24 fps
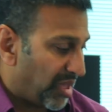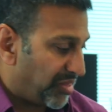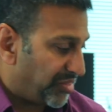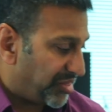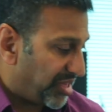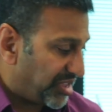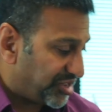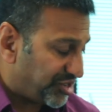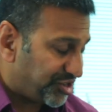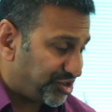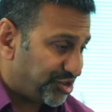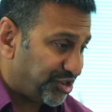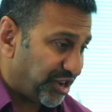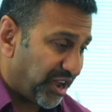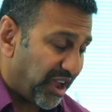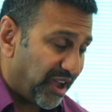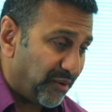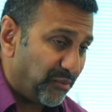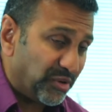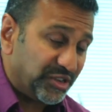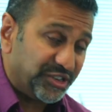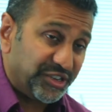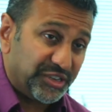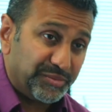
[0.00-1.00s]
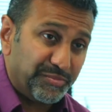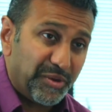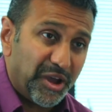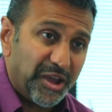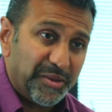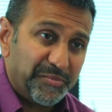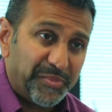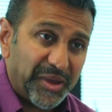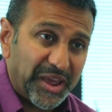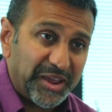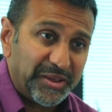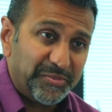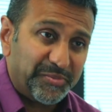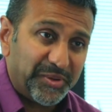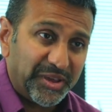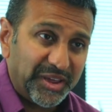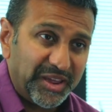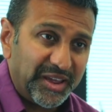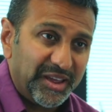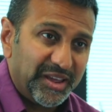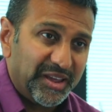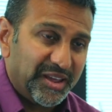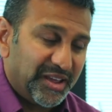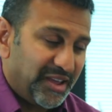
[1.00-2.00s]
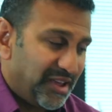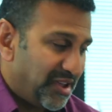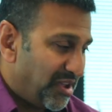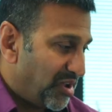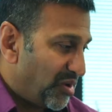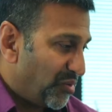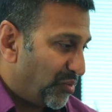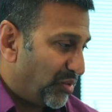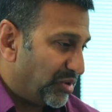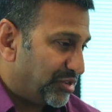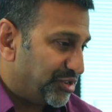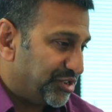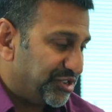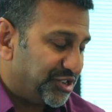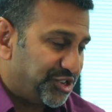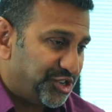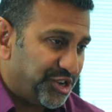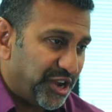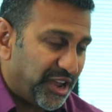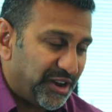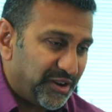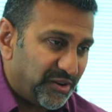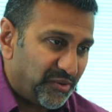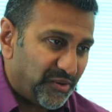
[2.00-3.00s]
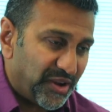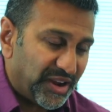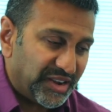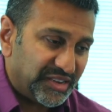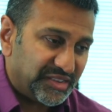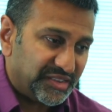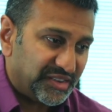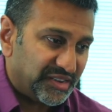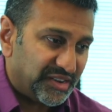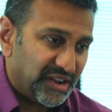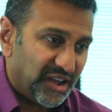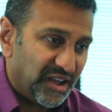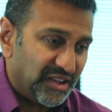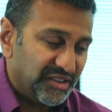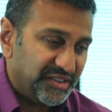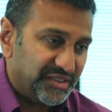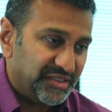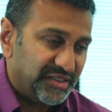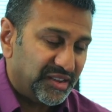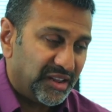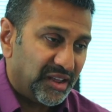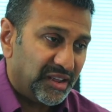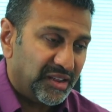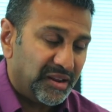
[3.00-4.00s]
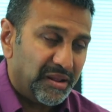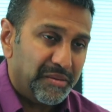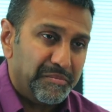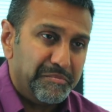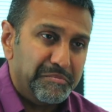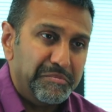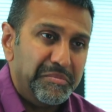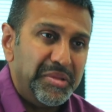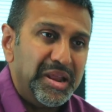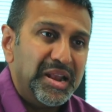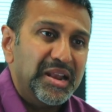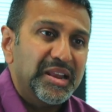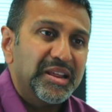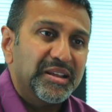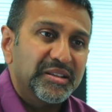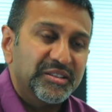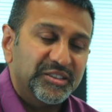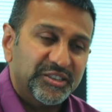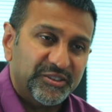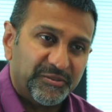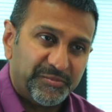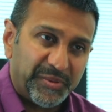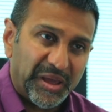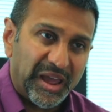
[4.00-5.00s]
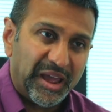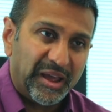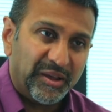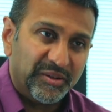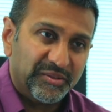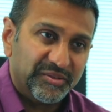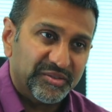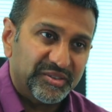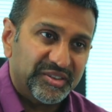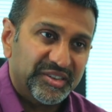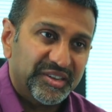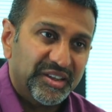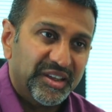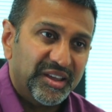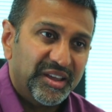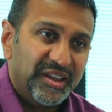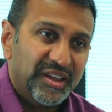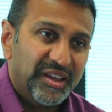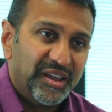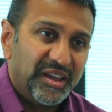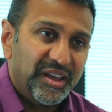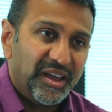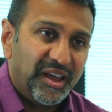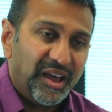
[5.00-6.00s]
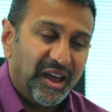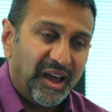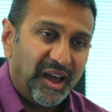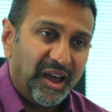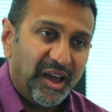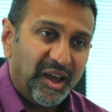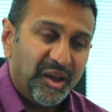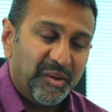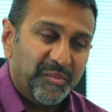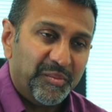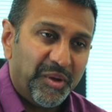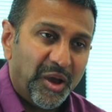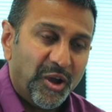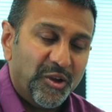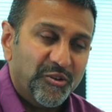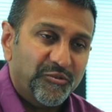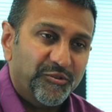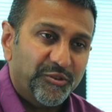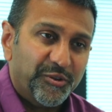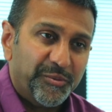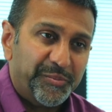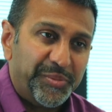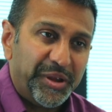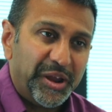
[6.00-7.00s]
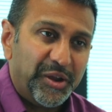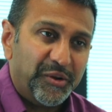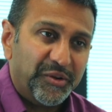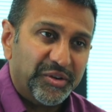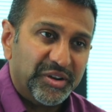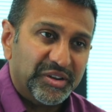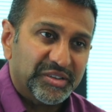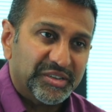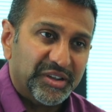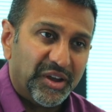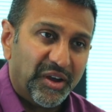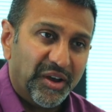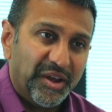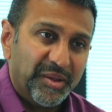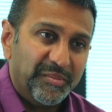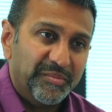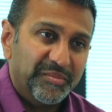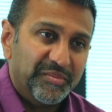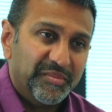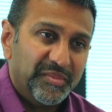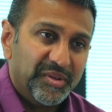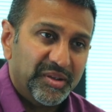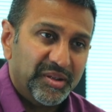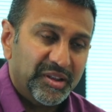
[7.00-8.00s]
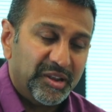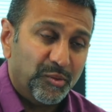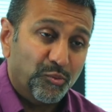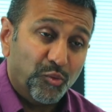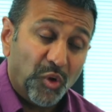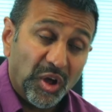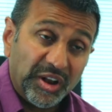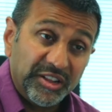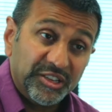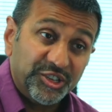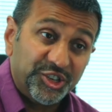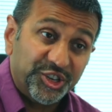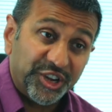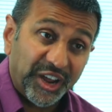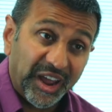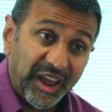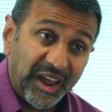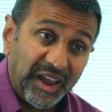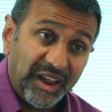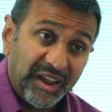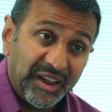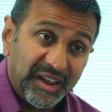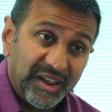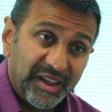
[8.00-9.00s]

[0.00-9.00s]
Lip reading: this chair, which is my baby, which has generated us millions of pounds over a period of time, in one chair,